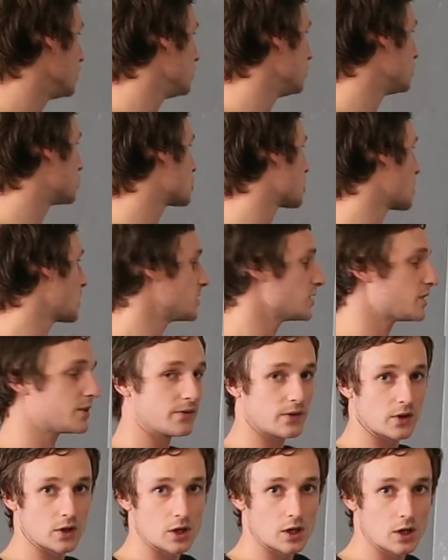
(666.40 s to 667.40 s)
you
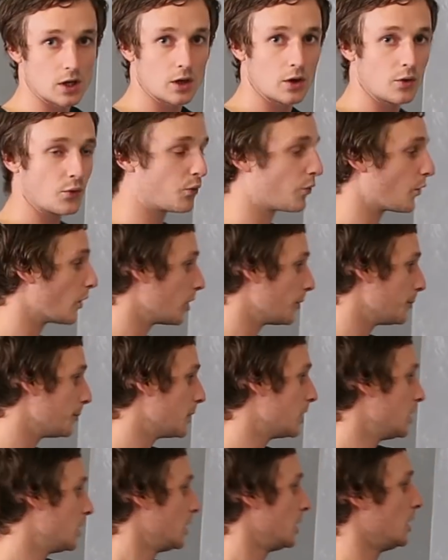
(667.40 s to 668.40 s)
transfer
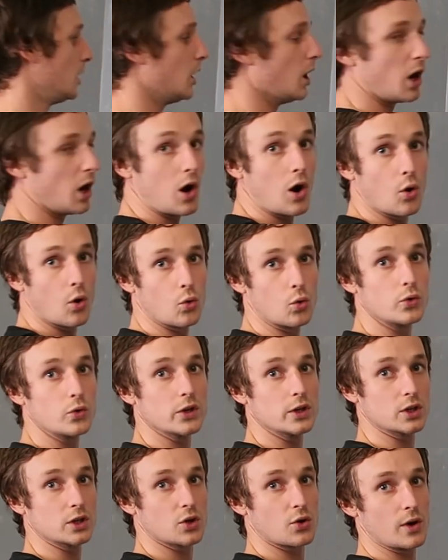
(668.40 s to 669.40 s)
from a
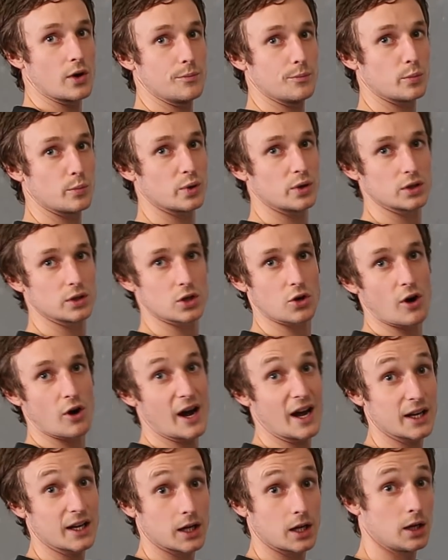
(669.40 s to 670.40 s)
hold, a crimp, a
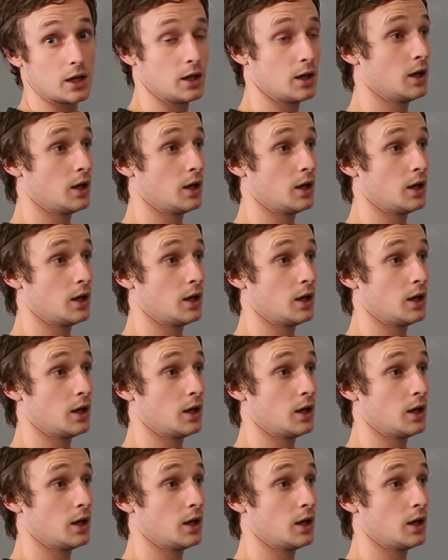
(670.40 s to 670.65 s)
crack,